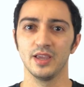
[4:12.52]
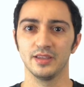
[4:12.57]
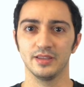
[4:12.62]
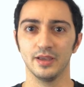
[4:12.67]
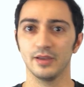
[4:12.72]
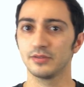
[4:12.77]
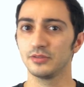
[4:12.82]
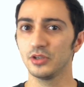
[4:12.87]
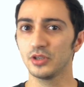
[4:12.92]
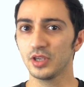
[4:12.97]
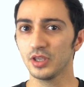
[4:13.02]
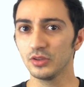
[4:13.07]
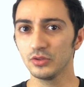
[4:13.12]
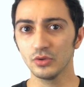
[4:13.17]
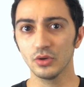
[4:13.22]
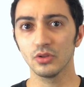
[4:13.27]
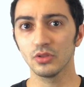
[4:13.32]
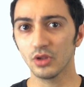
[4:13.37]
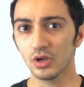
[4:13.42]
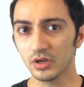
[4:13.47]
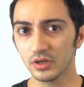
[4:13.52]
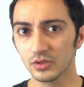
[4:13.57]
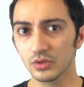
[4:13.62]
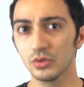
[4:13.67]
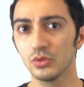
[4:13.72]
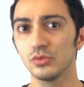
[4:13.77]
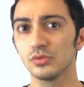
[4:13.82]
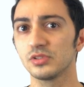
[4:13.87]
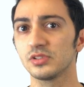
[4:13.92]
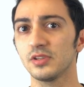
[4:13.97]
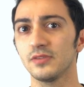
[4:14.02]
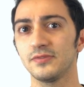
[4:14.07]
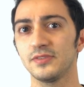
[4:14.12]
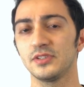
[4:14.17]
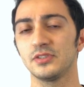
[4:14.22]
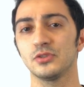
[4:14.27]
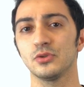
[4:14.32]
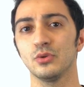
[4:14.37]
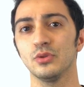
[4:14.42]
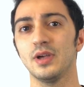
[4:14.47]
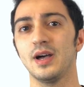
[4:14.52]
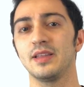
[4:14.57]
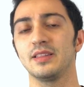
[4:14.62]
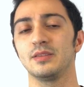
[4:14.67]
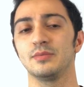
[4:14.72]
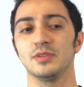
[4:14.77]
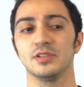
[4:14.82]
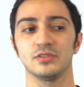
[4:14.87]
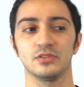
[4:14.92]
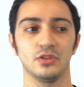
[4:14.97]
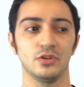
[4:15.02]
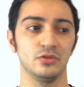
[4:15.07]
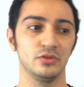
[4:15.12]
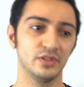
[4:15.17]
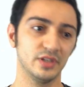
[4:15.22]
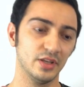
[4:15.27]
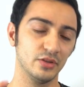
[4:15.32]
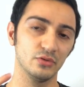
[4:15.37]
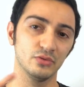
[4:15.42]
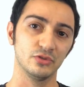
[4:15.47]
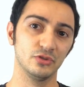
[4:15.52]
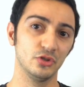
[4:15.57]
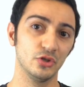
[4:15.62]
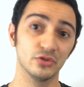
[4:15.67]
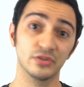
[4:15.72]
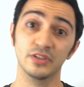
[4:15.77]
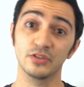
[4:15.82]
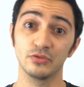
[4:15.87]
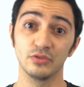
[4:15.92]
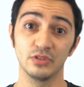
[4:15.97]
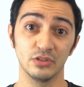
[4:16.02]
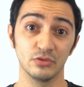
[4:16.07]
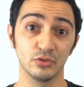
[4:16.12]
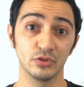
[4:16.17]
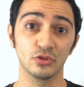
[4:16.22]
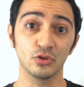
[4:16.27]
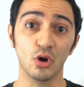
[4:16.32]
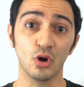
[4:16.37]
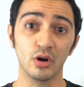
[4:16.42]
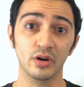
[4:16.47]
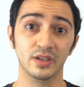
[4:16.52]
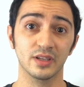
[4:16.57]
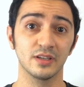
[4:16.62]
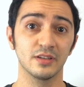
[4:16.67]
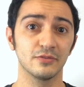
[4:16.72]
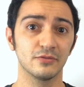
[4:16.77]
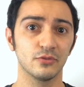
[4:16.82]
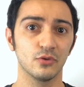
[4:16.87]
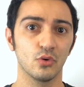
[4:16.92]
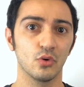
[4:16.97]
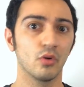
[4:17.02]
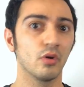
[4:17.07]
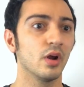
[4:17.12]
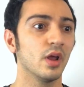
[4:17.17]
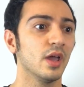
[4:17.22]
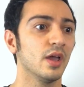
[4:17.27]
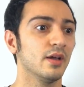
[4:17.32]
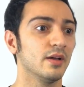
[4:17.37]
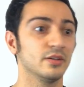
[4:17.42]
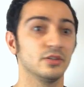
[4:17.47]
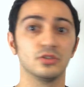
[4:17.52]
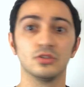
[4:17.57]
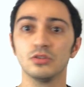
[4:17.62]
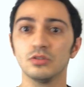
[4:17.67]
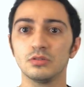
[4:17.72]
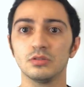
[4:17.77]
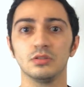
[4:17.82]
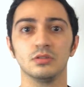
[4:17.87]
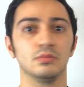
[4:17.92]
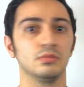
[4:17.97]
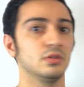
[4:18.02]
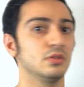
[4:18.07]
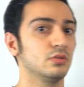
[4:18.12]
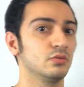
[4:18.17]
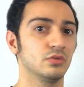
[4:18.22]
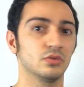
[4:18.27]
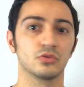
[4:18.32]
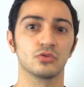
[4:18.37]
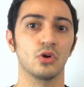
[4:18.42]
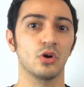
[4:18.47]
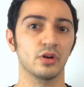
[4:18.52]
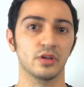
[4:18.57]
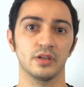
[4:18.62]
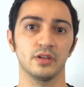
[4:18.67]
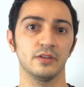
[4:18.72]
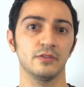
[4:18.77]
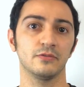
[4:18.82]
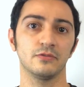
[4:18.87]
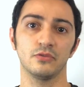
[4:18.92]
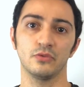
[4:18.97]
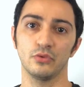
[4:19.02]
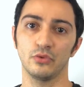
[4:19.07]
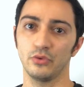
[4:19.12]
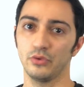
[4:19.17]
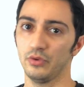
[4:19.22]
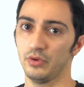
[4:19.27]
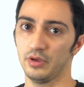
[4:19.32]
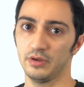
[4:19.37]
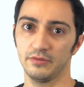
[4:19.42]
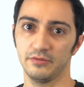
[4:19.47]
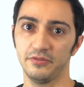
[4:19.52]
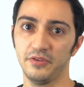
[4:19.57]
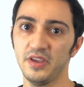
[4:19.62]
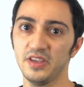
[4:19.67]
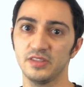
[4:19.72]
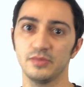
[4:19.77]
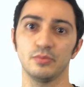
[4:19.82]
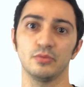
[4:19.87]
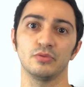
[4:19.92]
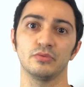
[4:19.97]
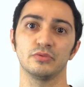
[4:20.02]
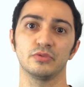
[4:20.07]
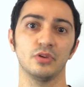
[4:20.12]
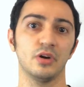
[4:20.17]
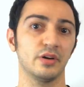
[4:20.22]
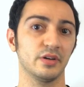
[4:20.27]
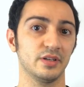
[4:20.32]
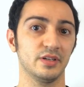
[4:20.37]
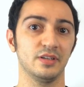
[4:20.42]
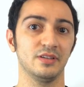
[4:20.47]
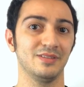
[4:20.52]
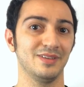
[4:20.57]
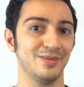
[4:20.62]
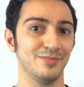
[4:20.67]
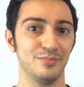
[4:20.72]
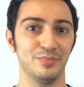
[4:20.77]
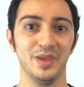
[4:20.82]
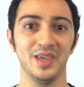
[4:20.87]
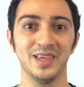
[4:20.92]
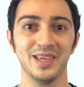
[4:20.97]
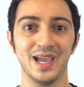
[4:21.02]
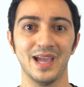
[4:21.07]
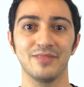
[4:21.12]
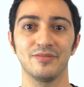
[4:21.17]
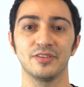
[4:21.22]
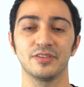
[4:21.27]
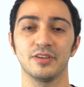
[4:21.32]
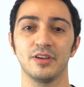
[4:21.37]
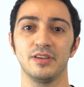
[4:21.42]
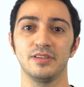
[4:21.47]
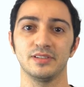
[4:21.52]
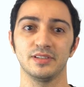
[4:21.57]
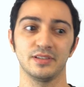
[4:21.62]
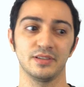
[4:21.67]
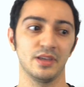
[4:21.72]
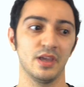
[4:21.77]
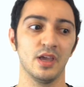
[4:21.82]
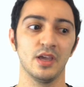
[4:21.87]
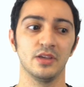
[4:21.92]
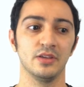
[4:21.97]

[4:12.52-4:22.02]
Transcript: And you can do a lot of cool stuff with solo ad emails. You can use it in retargeting for YouTube, retargeting for Facebook, retargeting in Bing advertising.